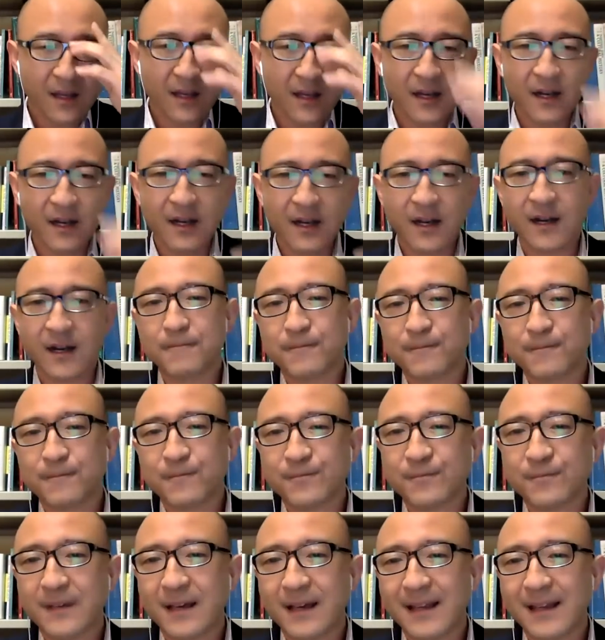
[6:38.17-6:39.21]
And
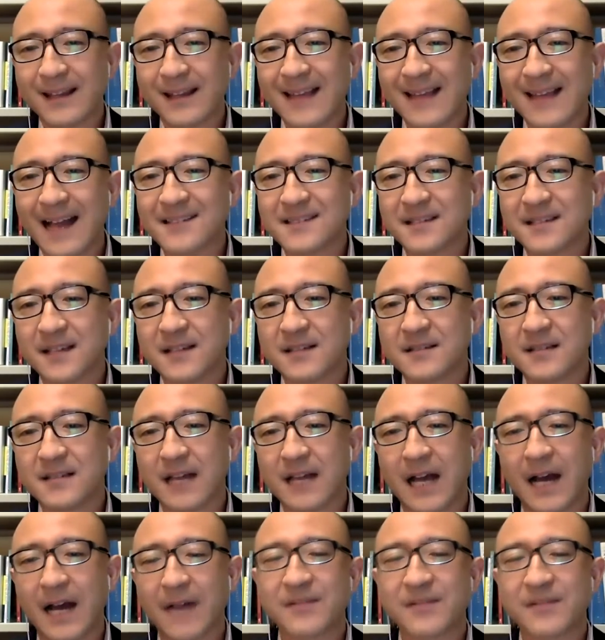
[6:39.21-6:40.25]
in that sense,
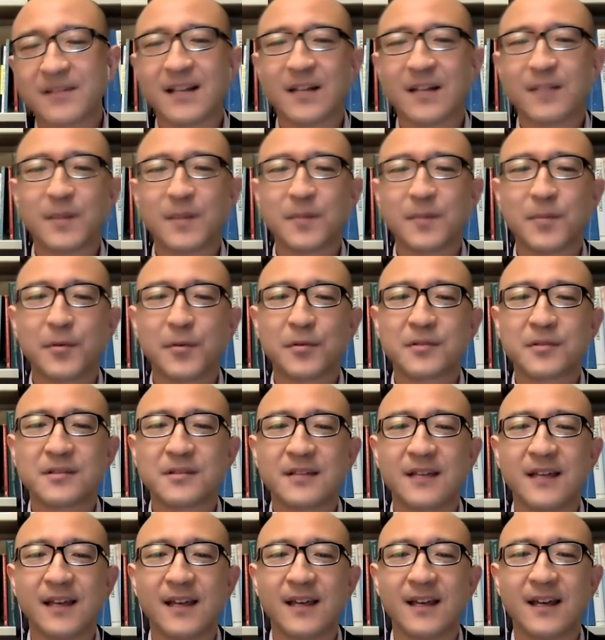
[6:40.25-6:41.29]
I've seen a lot of people
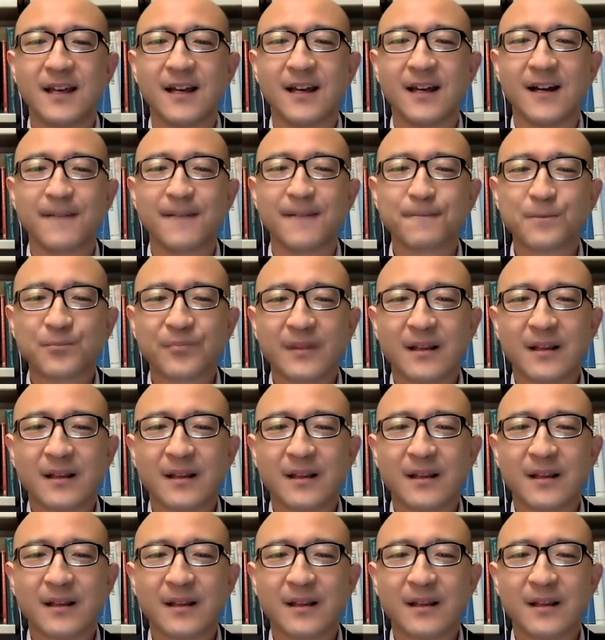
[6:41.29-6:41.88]
say, for